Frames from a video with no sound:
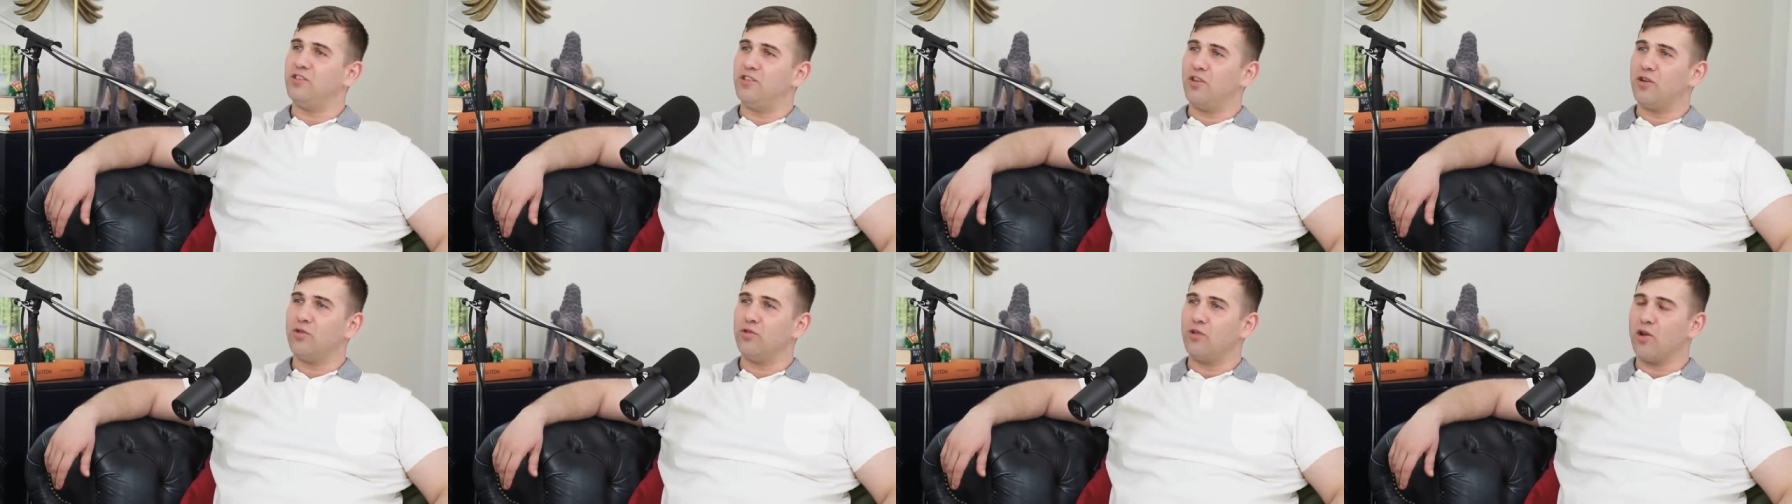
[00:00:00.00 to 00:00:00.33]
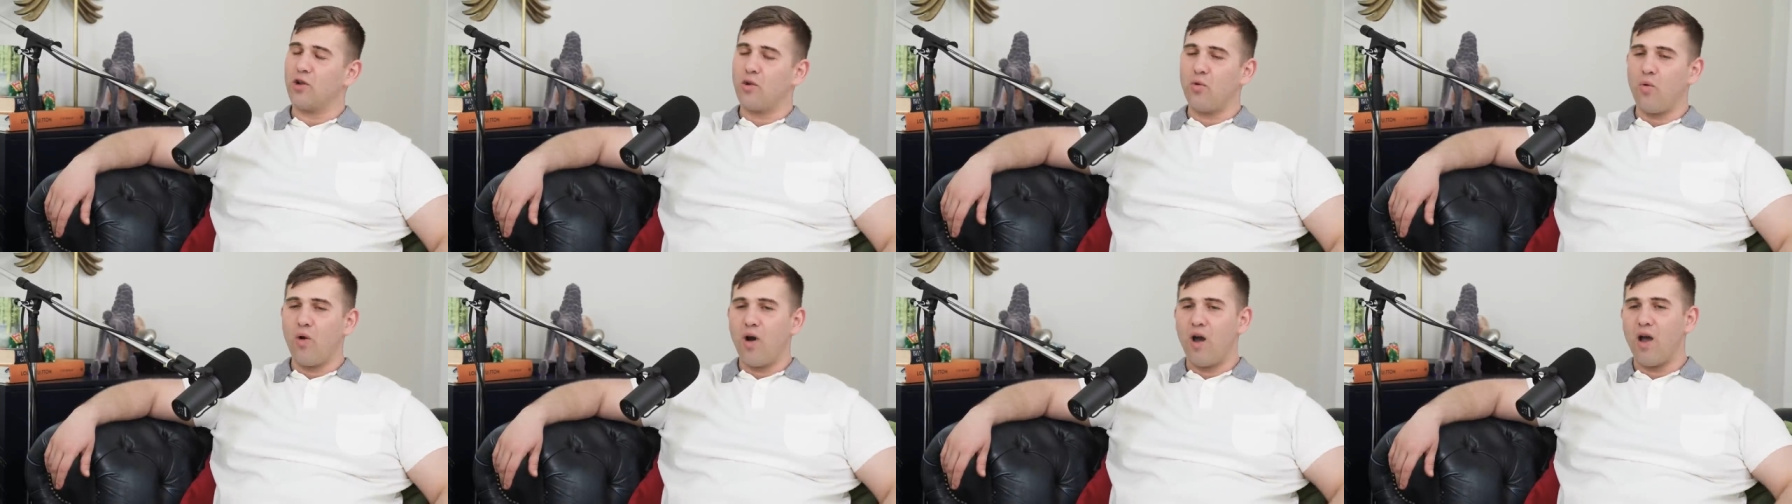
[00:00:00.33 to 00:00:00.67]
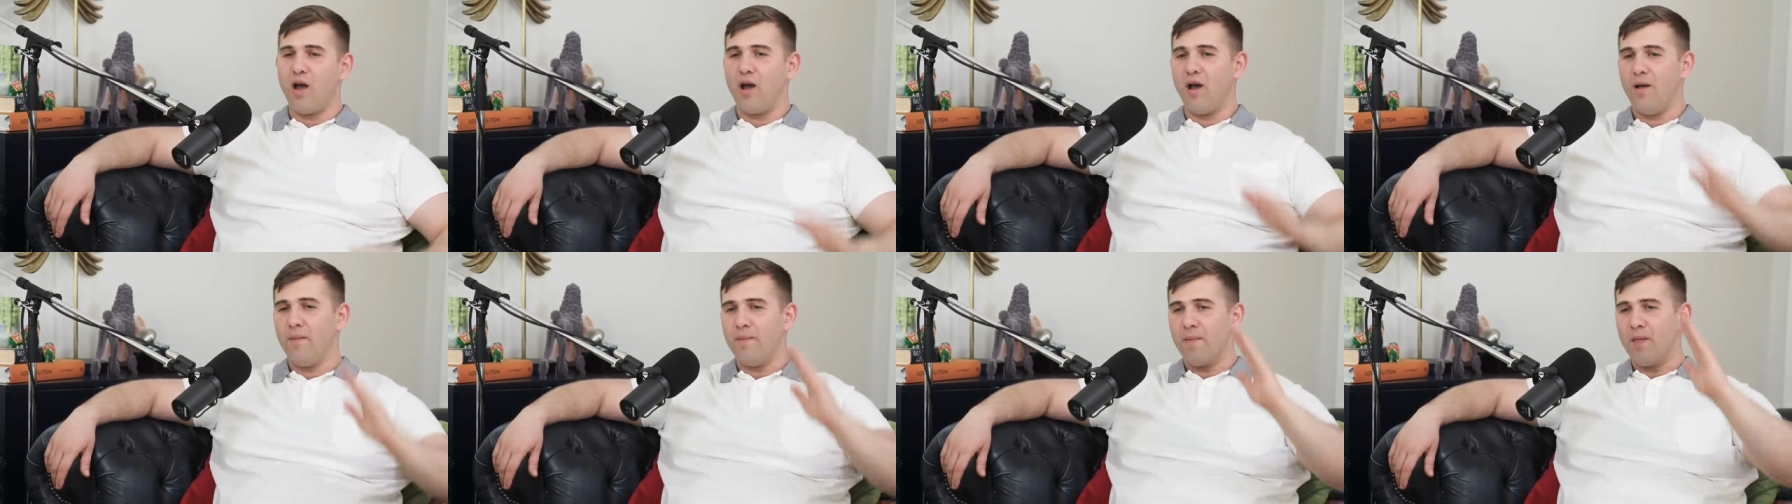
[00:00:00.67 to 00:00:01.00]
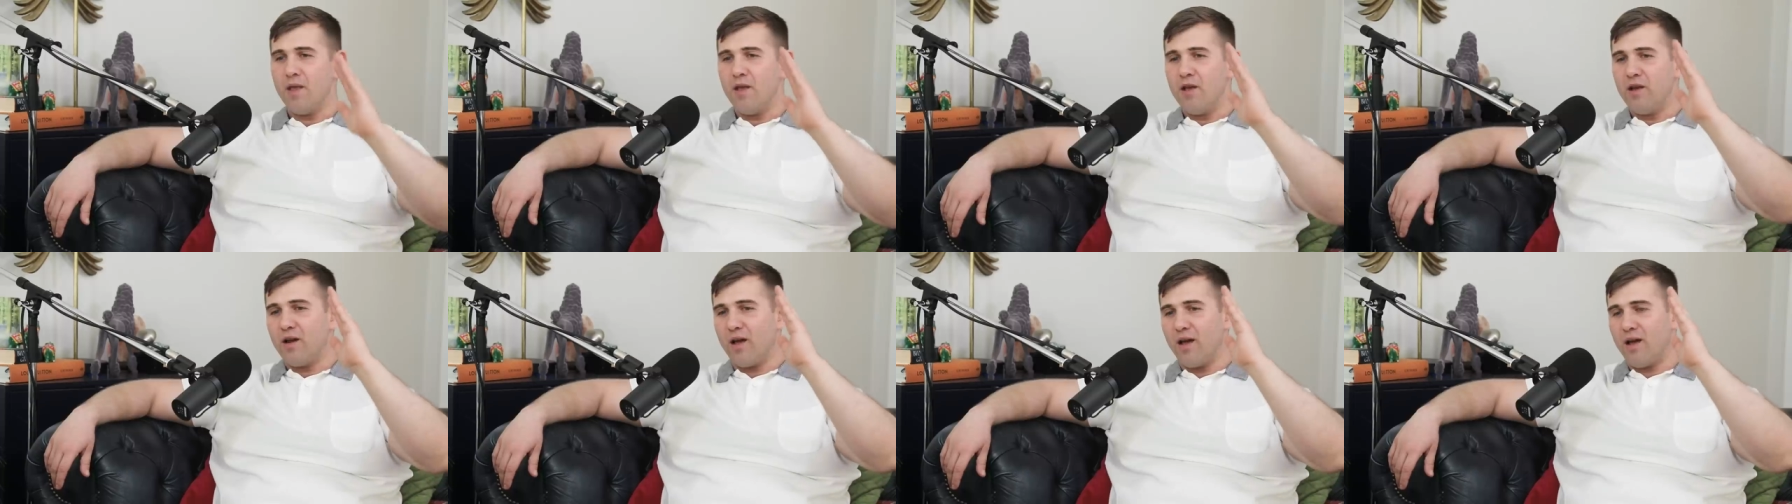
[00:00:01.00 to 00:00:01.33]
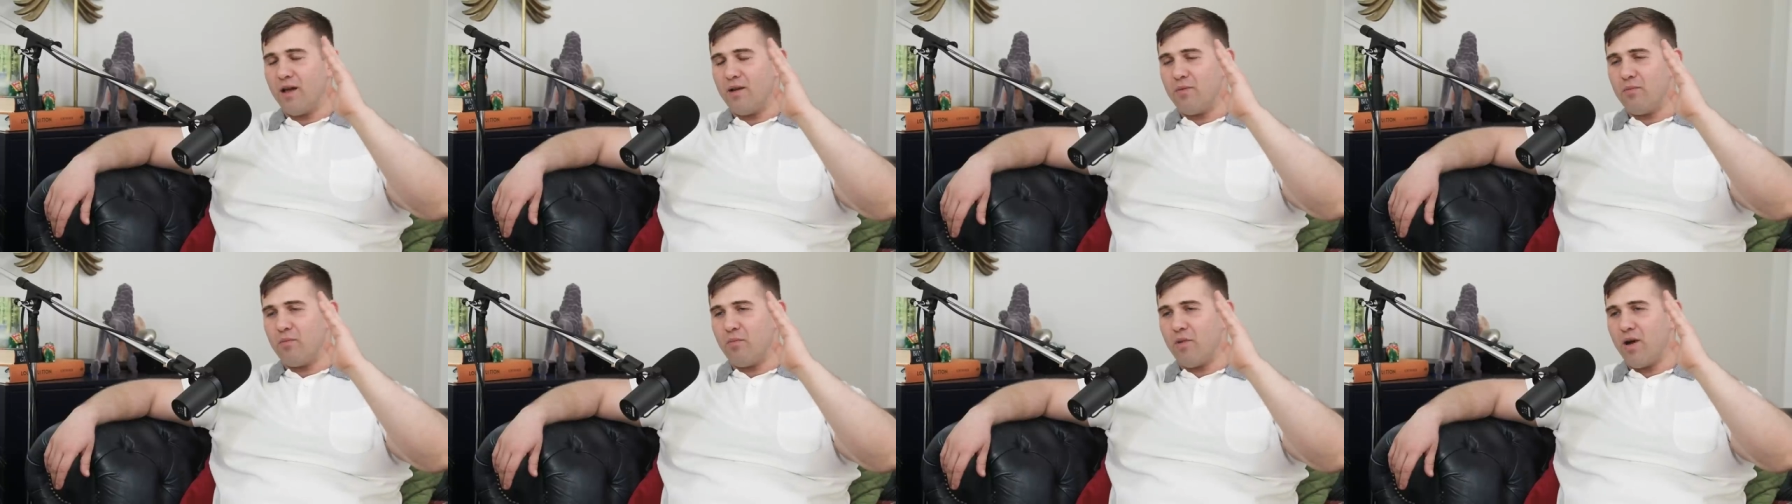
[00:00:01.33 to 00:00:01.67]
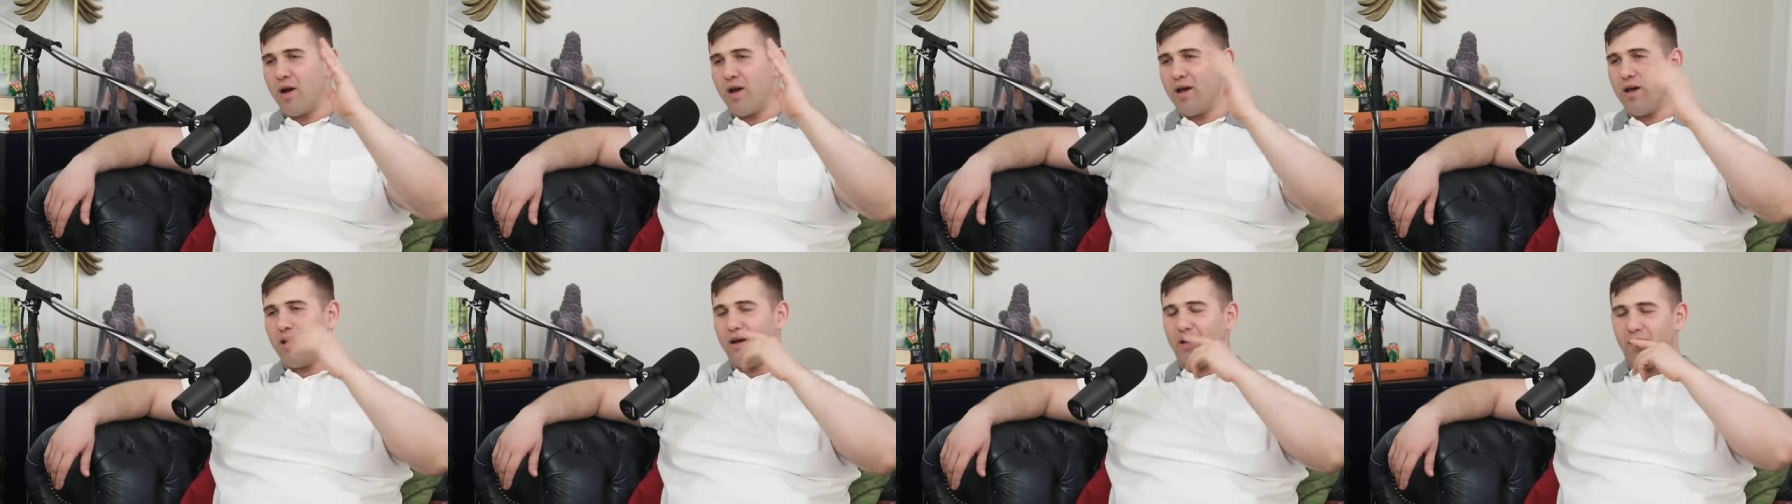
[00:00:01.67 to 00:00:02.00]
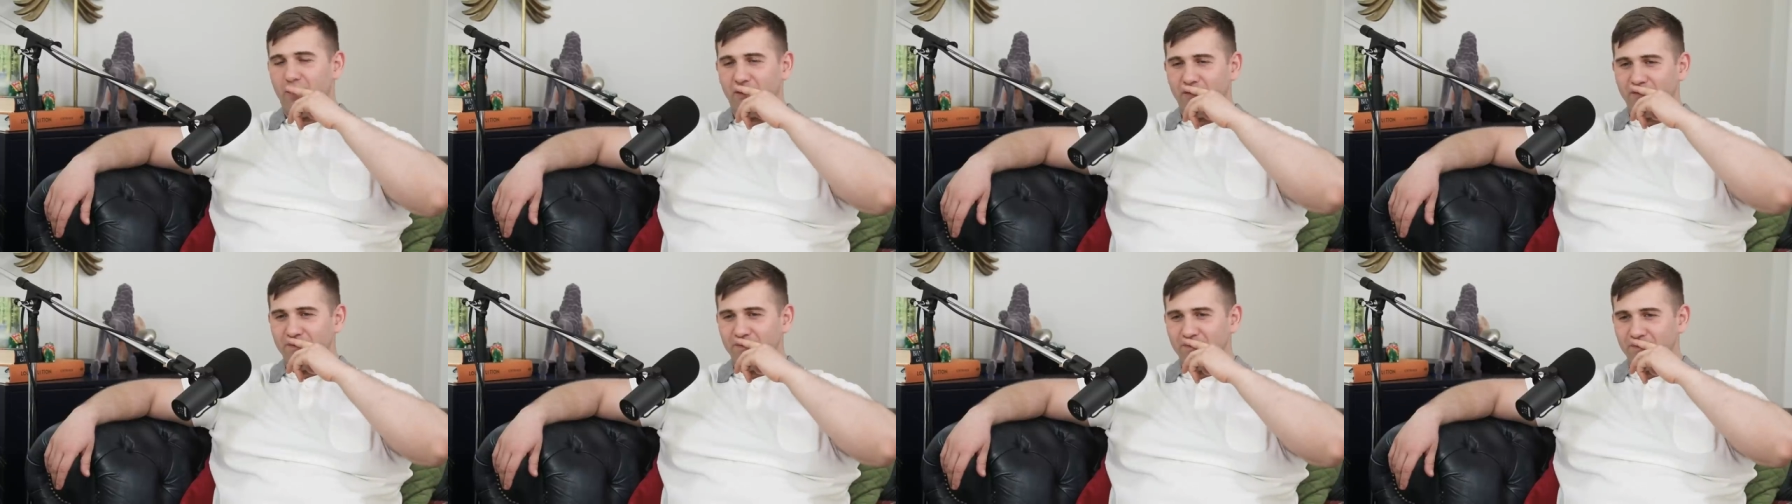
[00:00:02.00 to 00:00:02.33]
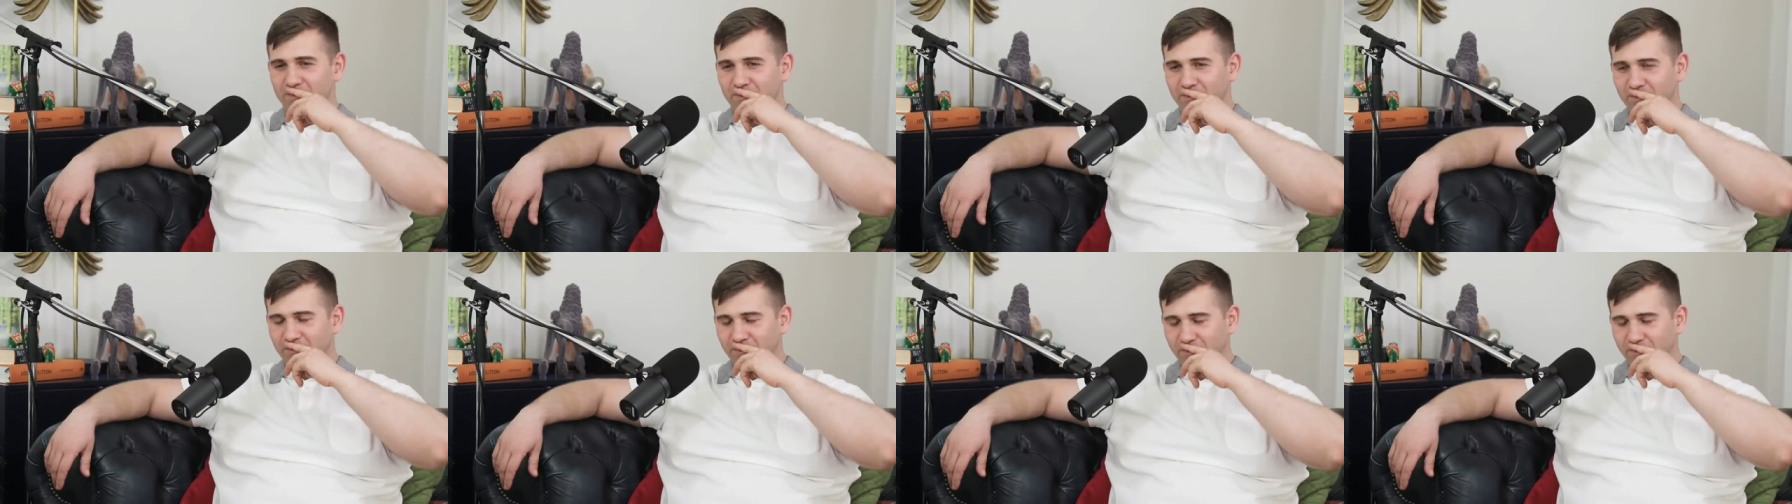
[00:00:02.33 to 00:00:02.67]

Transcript: they could acquire. Like my